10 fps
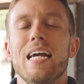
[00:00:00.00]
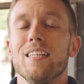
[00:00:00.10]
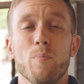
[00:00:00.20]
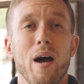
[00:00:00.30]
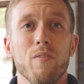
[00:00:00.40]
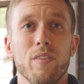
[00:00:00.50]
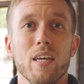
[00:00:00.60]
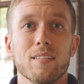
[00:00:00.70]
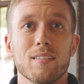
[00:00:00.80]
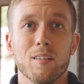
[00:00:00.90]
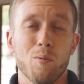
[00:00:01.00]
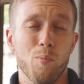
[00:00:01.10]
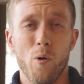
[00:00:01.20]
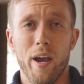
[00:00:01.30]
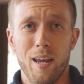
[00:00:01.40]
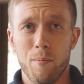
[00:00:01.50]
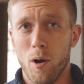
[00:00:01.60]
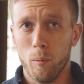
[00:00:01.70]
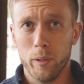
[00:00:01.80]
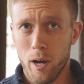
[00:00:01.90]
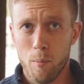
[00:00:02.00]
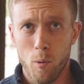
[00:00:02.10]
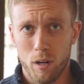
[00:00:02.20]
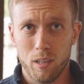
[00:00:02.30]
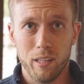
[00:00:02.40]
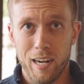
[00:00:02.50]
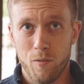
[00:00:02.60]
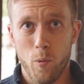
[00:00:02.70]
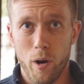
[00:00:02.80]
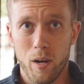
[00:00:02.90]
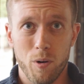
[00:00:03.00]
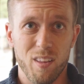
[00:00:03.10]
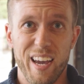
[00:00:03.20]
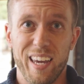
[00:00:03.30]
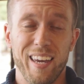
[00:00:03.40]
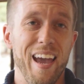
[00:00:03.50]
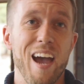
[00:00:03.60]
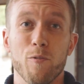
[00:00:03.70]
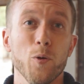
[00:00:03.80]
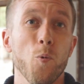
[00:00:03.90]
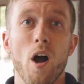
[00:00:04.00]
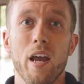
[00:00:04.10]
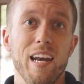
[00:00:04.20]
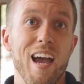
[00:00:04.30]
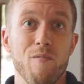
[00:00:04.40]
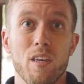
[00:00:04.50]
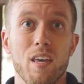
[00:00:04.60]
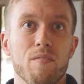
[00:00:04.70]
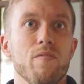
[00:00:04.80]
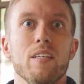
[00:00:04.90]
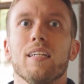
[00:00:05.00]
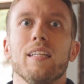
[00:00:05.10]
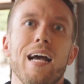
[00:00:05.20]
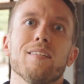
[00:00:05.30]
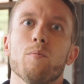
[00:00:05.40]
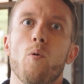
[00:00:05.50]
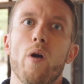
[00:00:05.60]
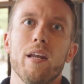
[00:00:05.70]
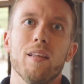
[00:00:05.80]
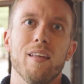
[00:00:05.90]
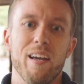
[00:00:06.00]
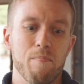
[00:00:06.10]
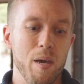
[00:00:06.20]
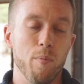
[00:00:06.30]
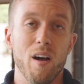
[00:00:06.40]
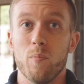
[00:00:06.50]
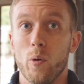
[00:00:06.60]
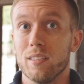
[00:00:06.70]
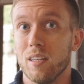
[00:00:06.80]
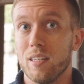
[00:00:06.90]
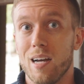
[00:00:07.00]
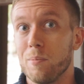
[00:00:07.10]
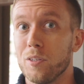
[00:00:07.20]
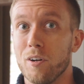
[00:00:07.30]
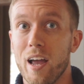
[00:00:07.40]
it's about this little boy named Oblio born in the land of point, where like everyone and everything physically has a point. Like people have points on the tops of their